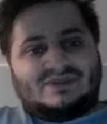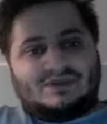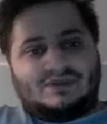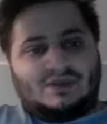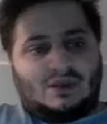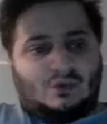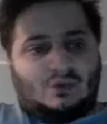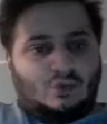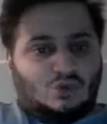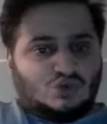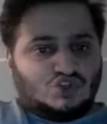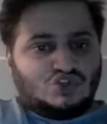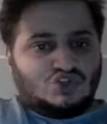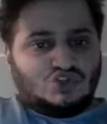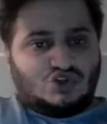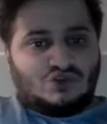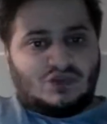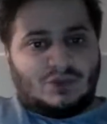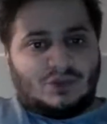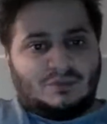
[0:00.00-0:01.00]
that one
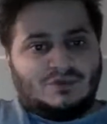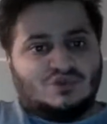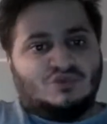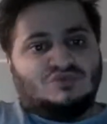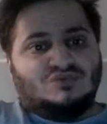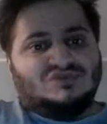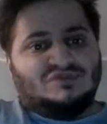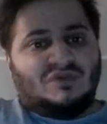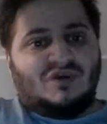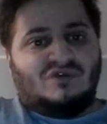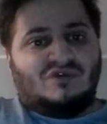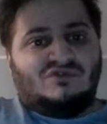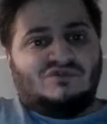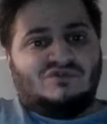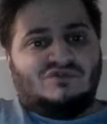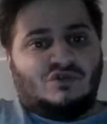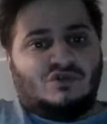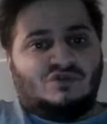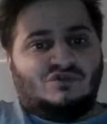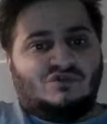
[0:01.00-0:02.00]
shot now becomes about
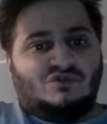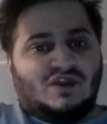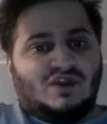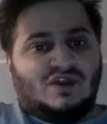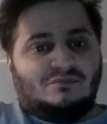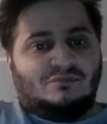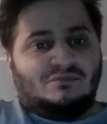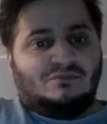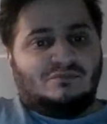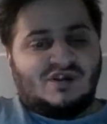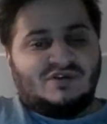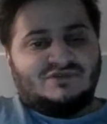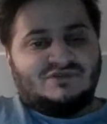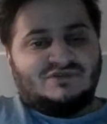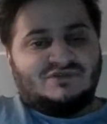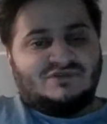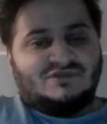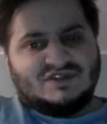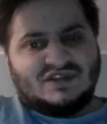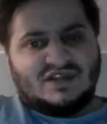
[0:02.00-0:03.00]
4 or 5
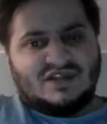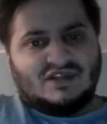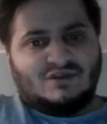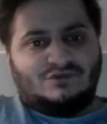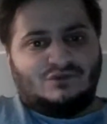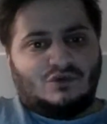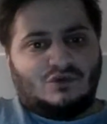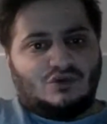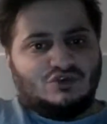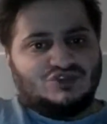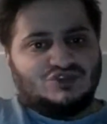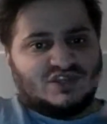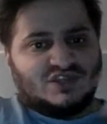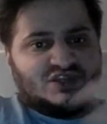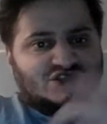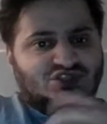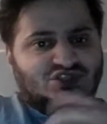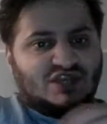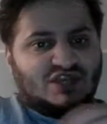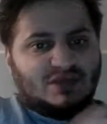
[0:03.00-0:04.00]
breaths. It's like a
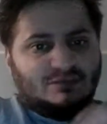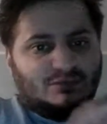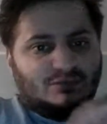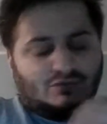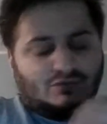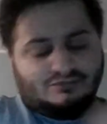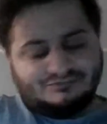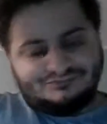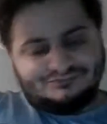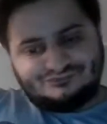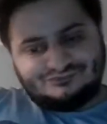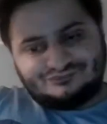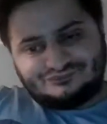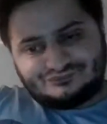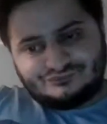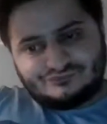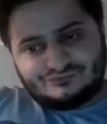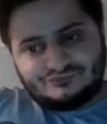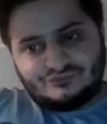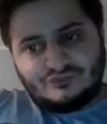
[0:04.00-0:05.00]
vortex chamber,
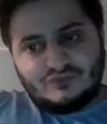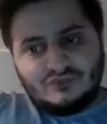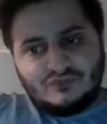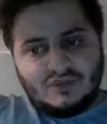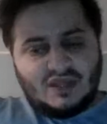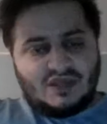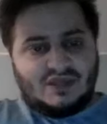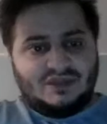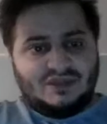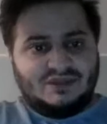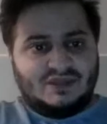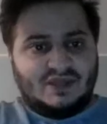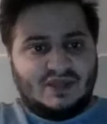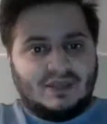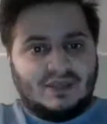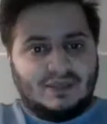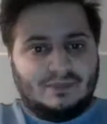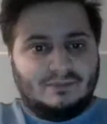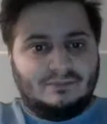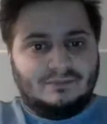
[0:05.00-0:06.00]
and
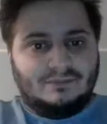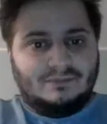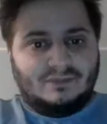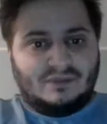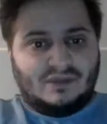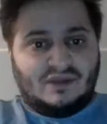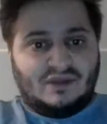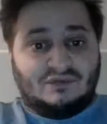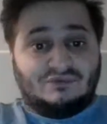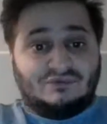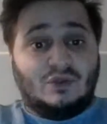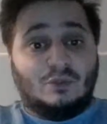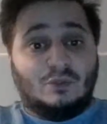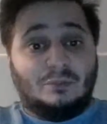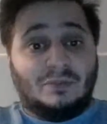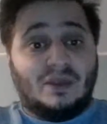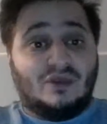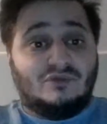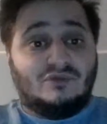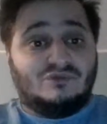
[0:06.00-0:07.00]
I
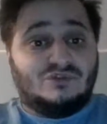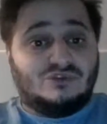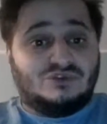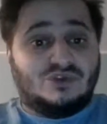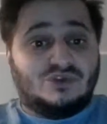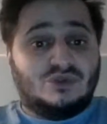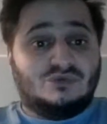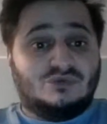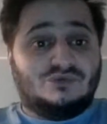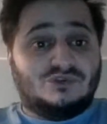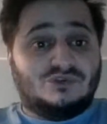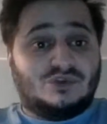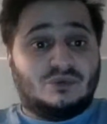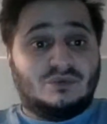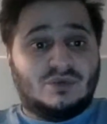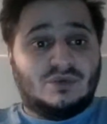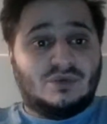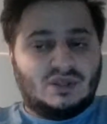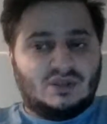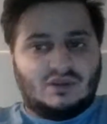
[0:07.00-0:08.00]
felt better for
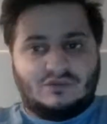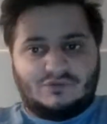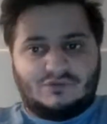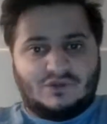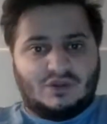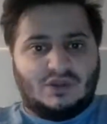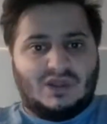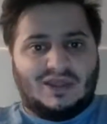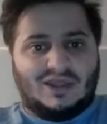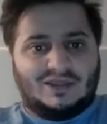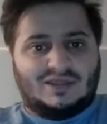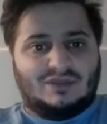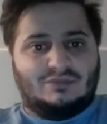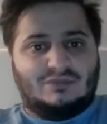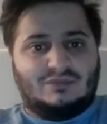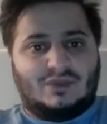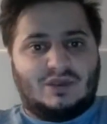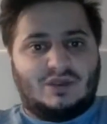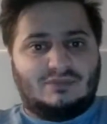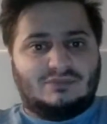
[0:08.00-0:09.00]
doing it. I feel like
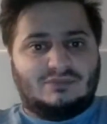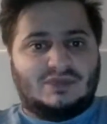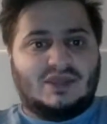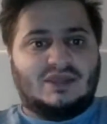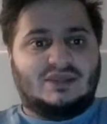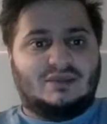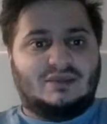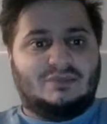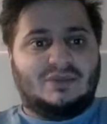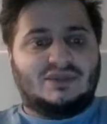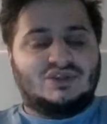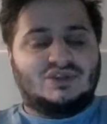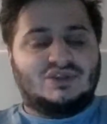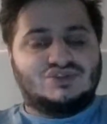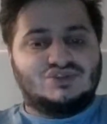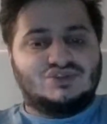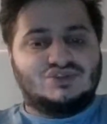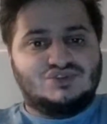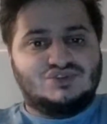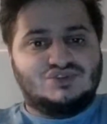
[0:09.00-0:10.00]
I'm getting the
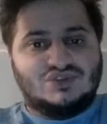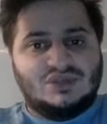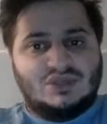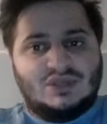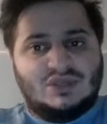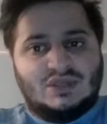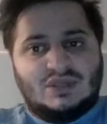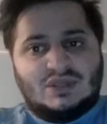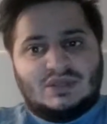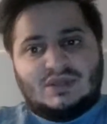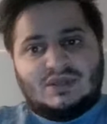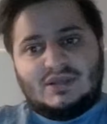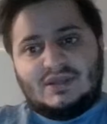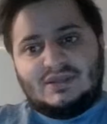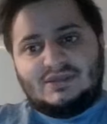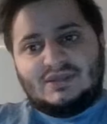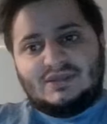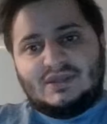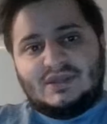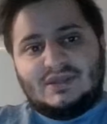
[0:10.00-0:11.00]
medicines,
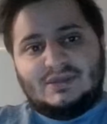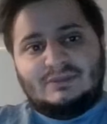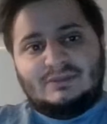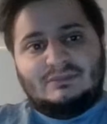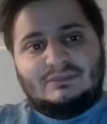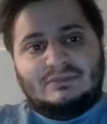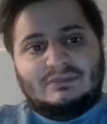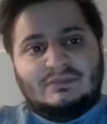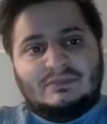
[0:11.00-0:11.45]
and